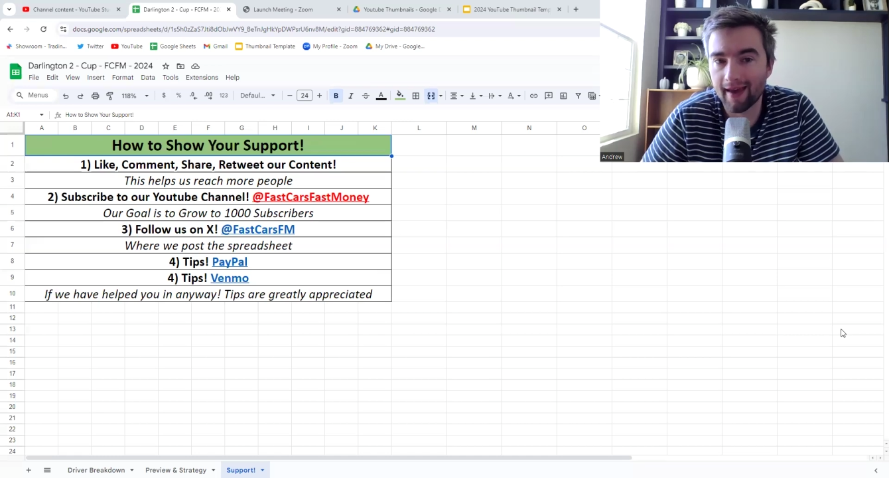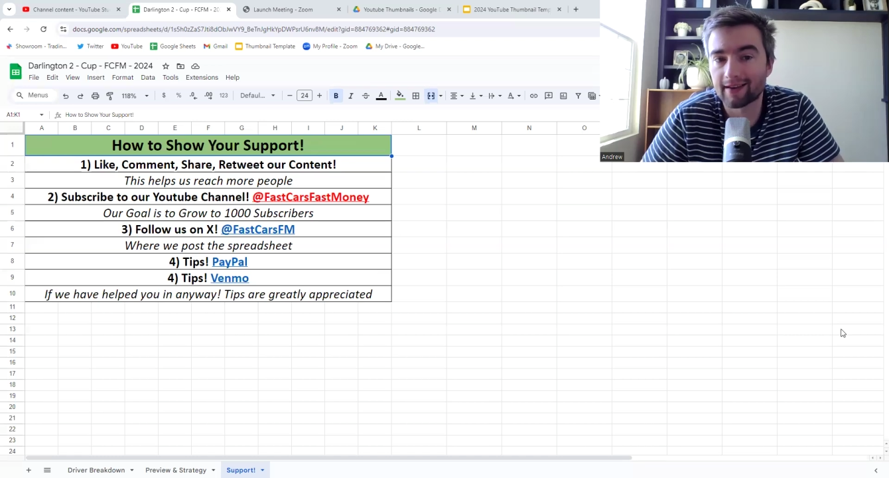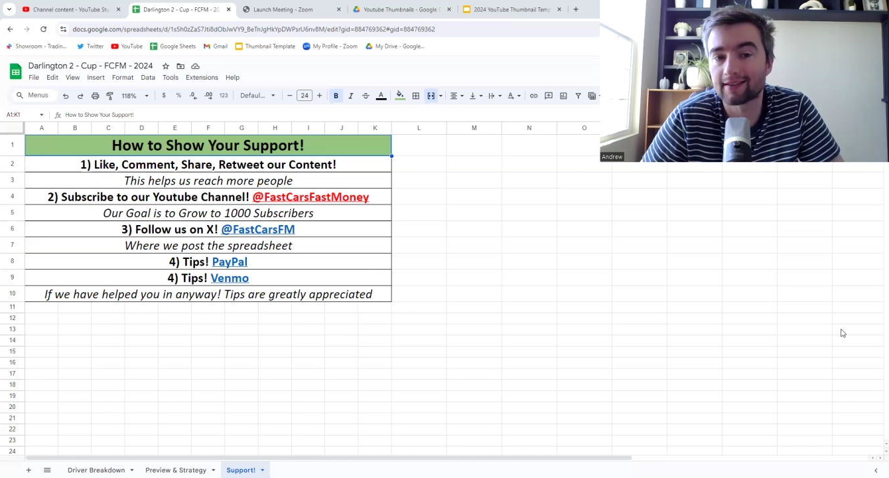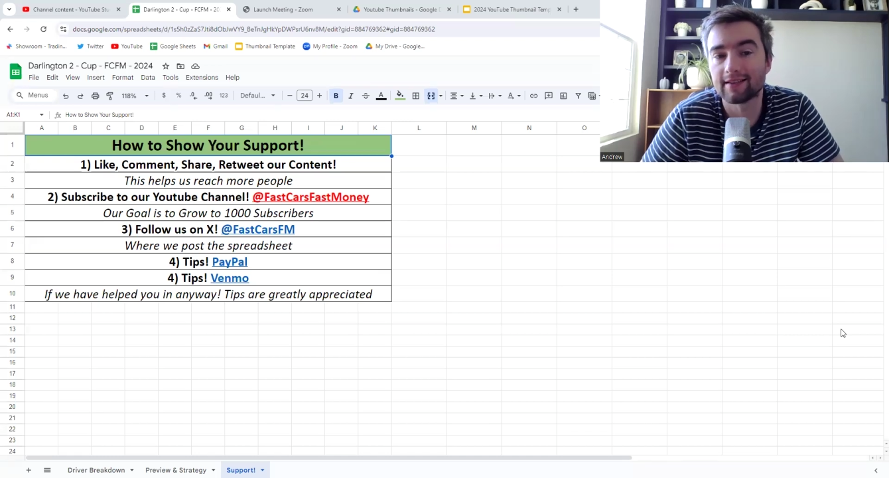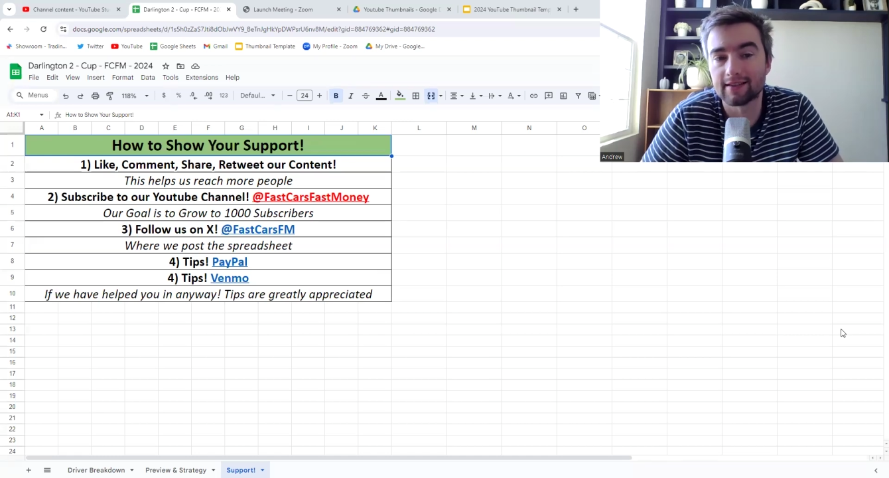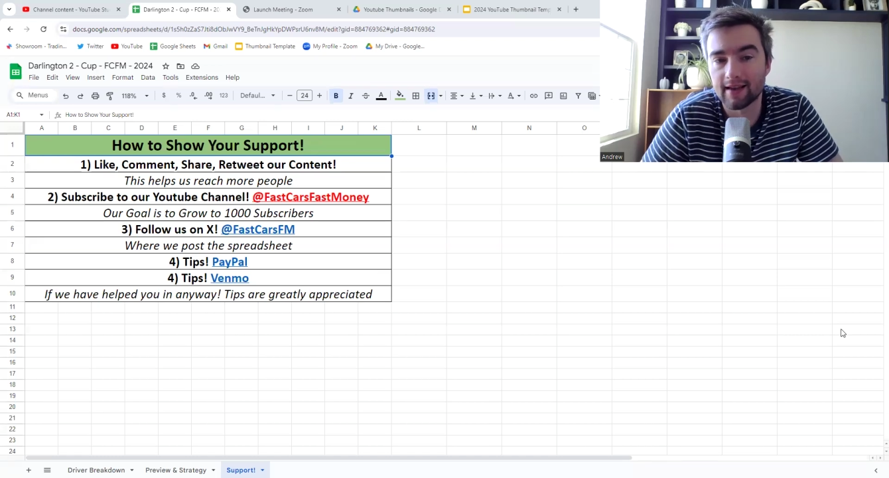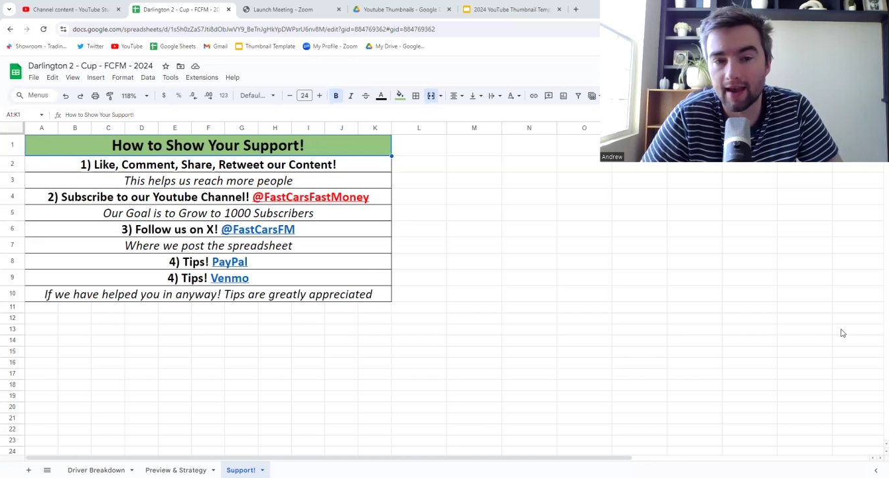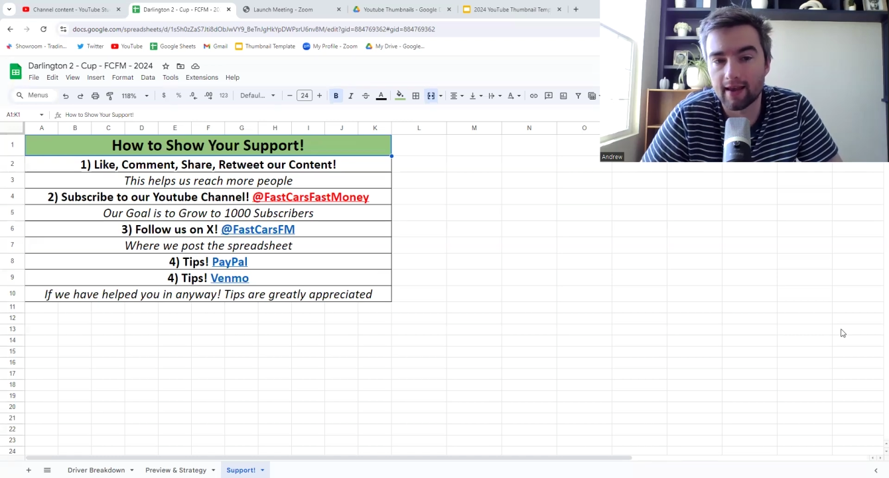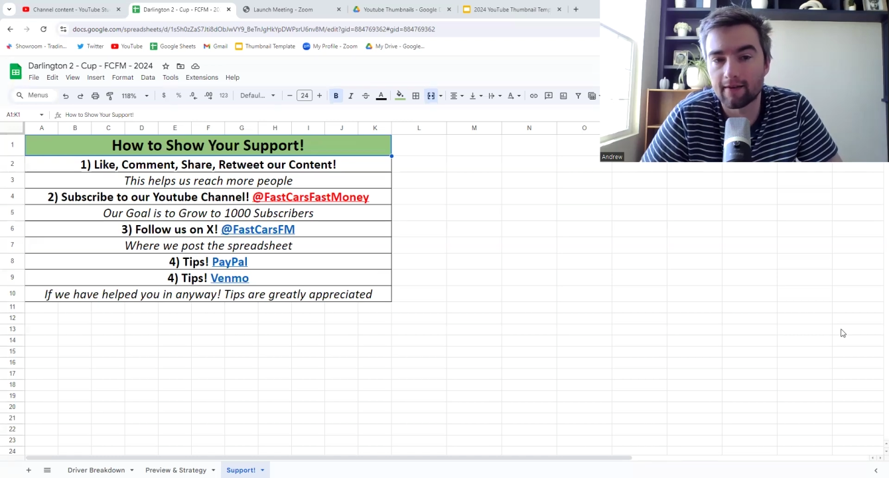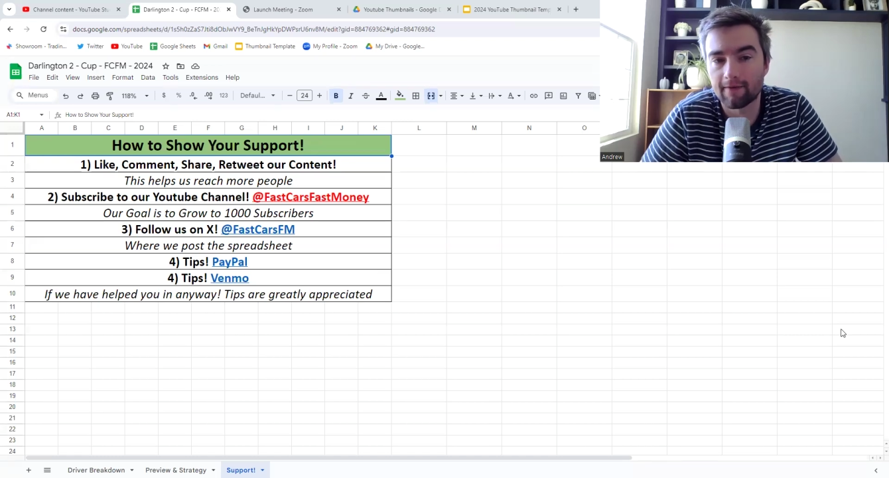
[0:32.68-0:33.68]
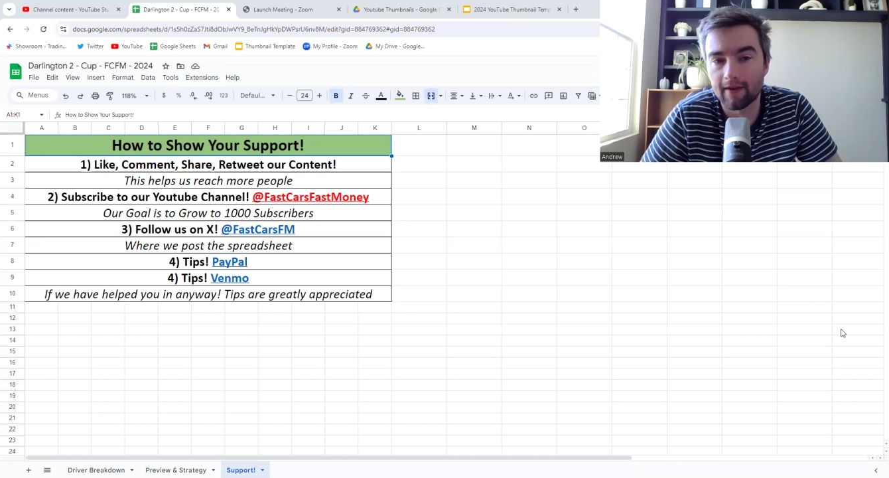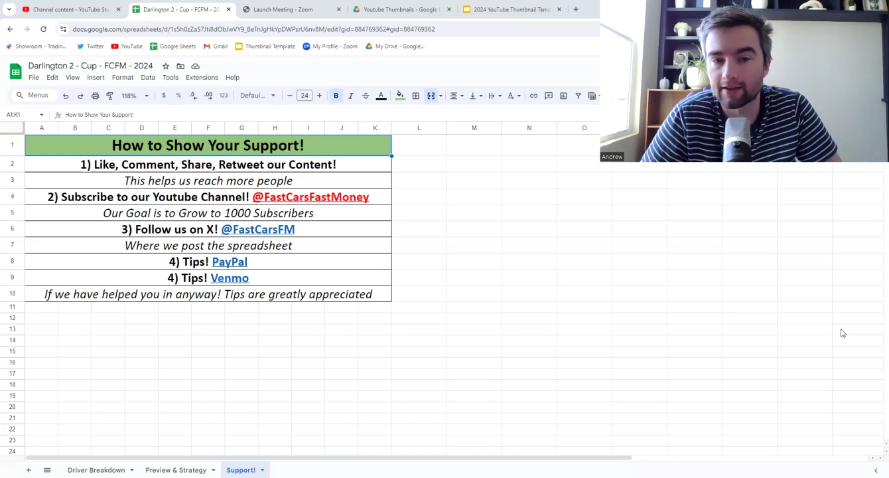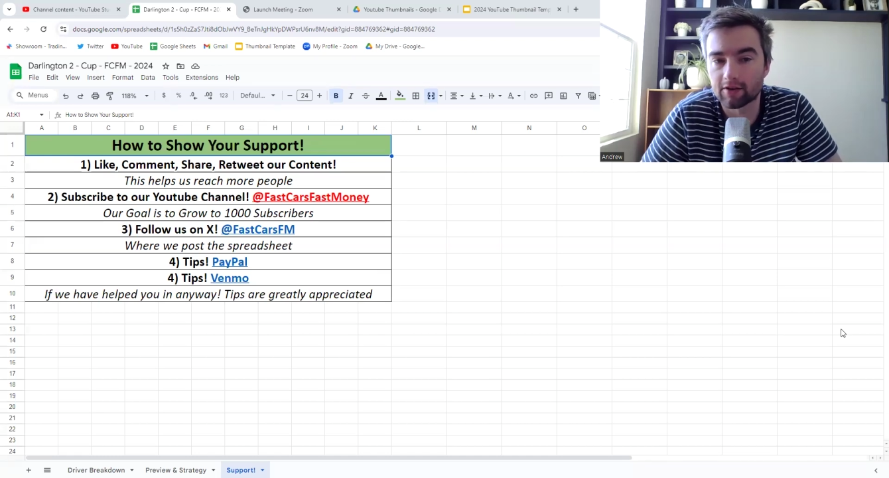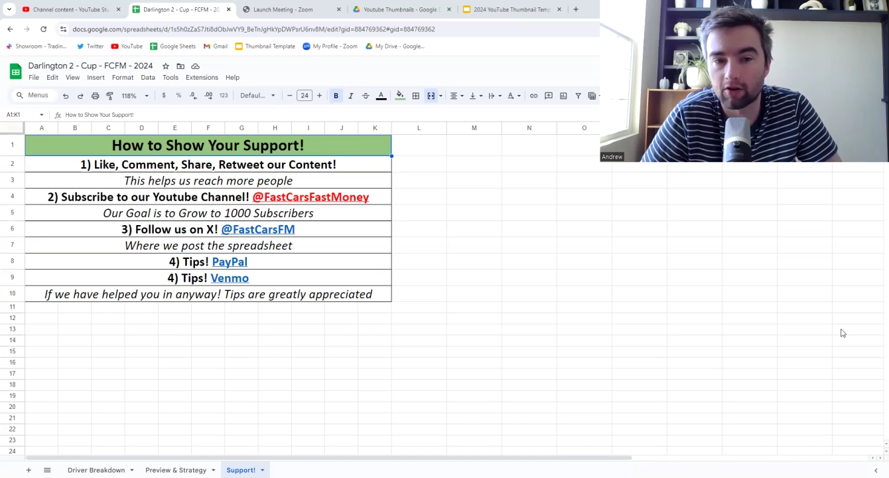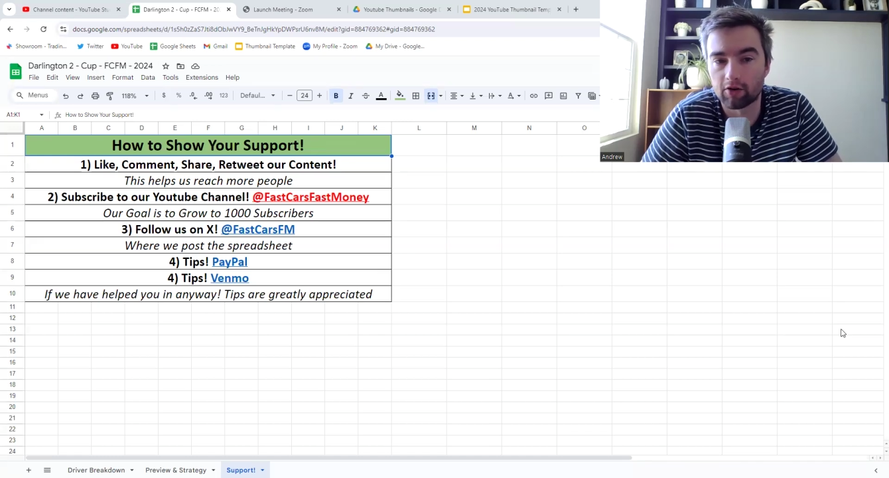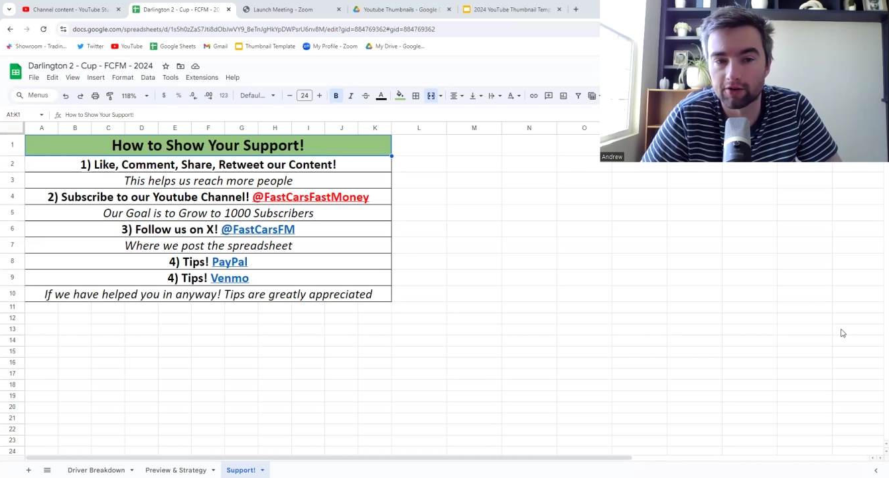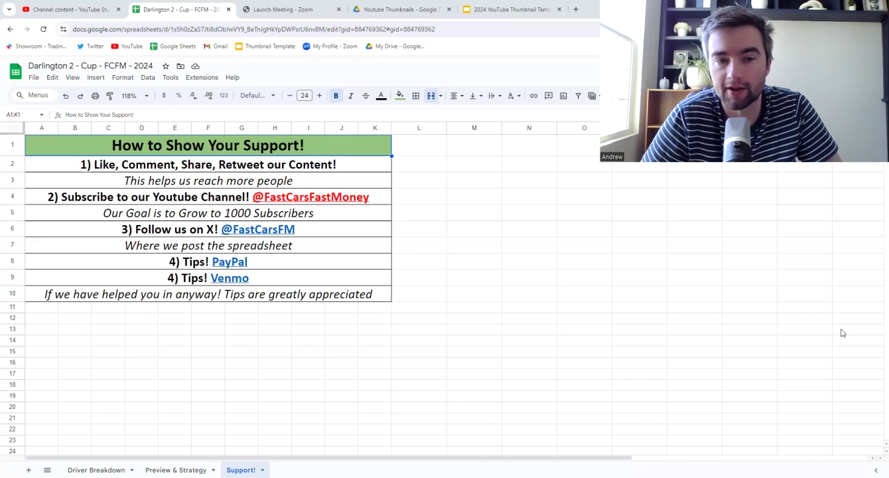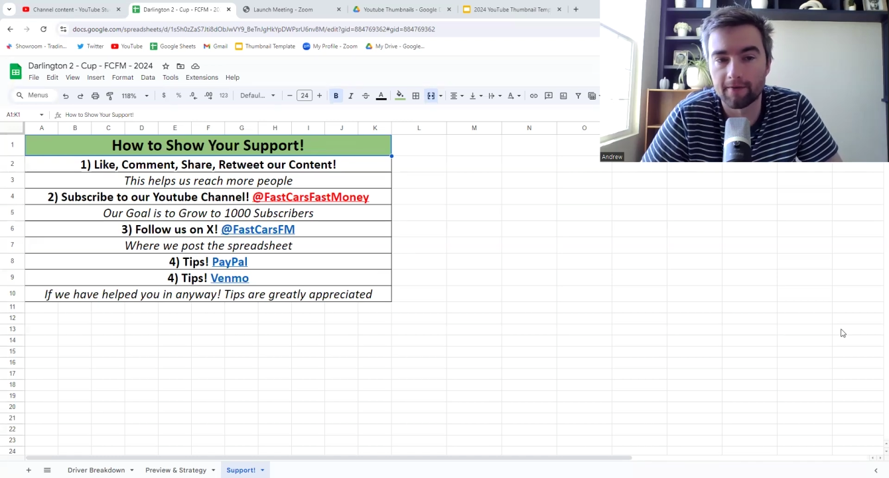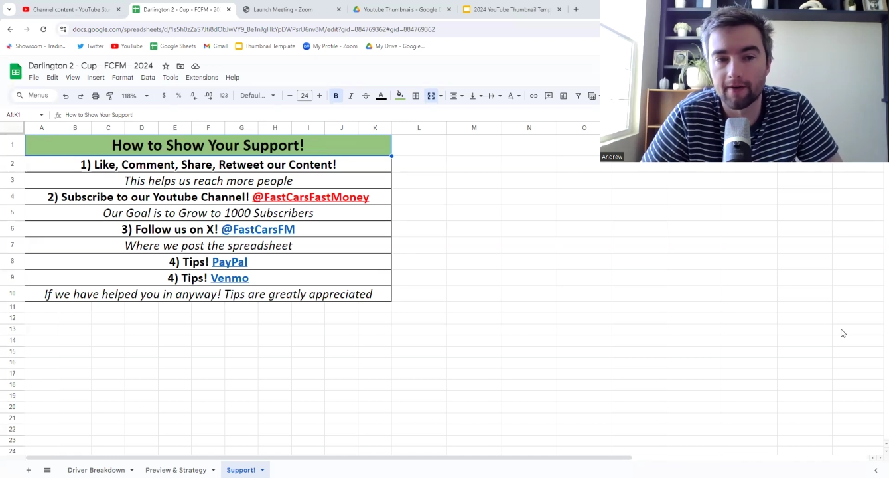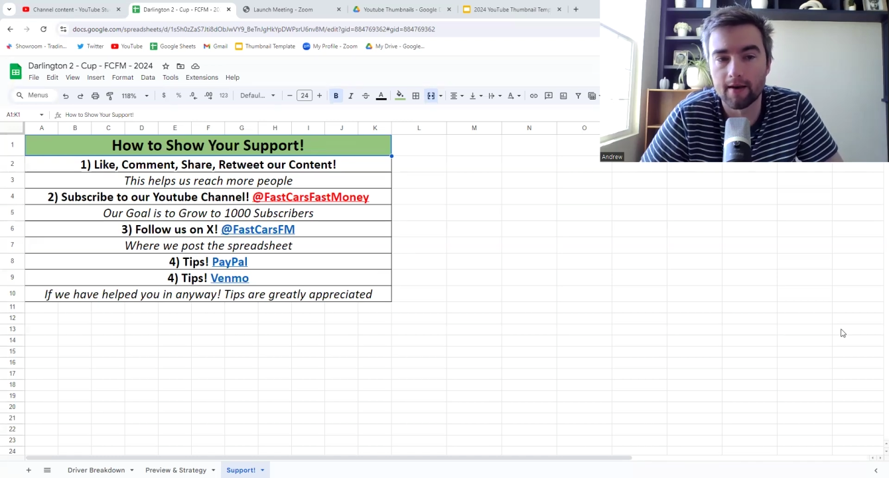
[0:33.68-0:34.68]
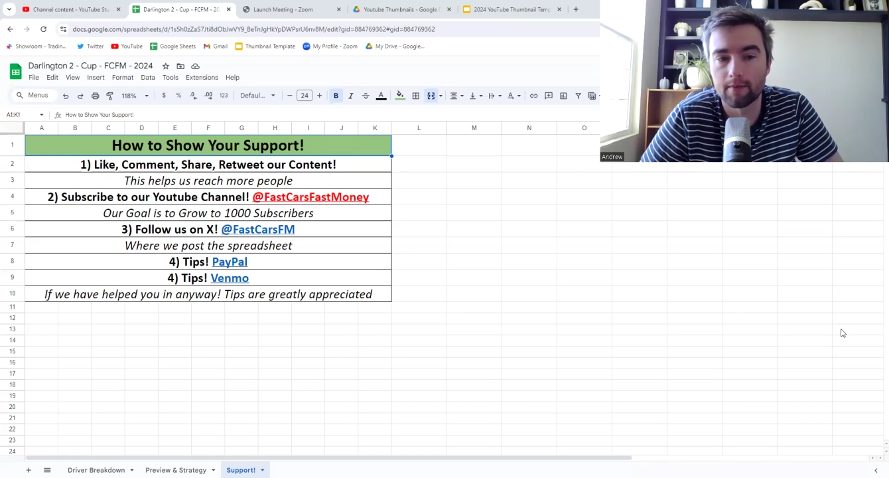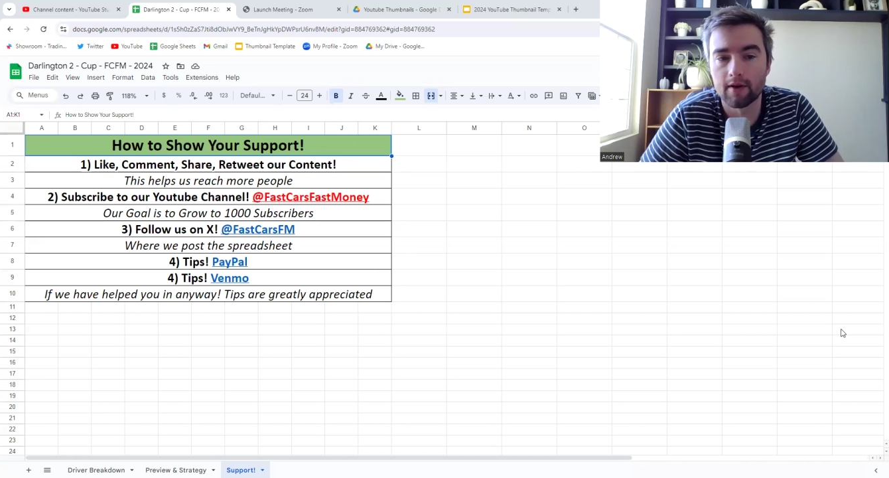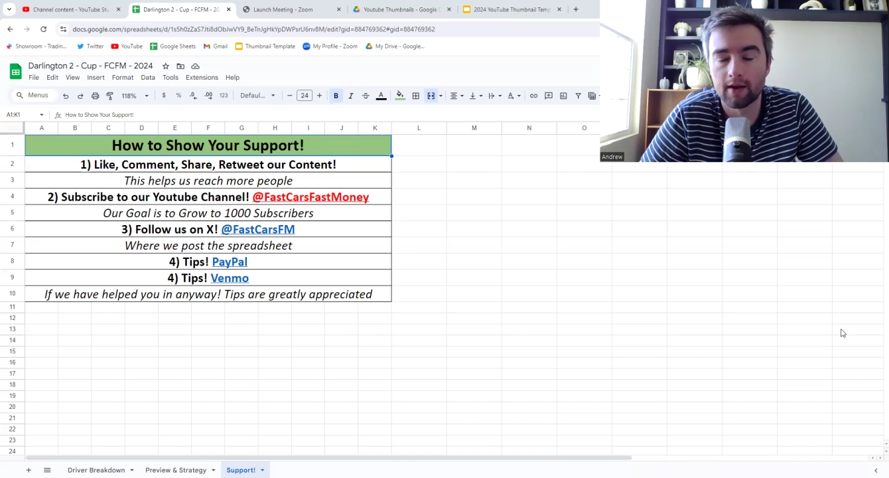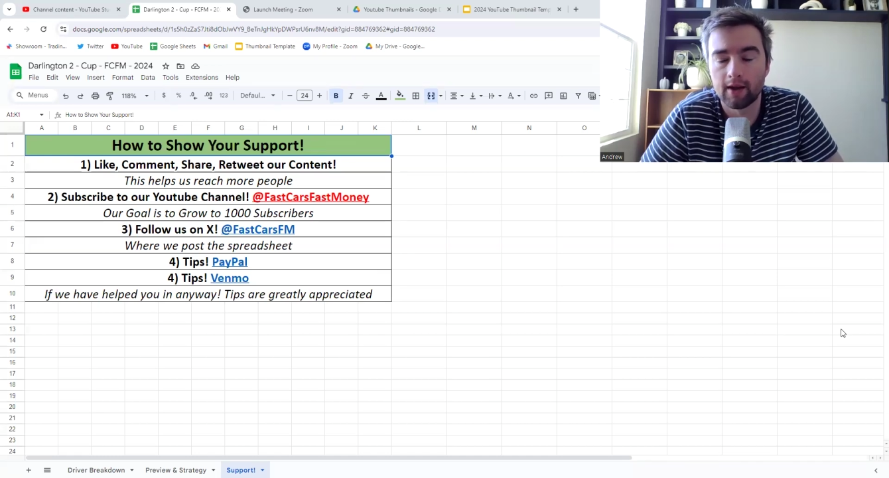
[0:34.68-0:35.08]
X. It's at Fast Cars FM.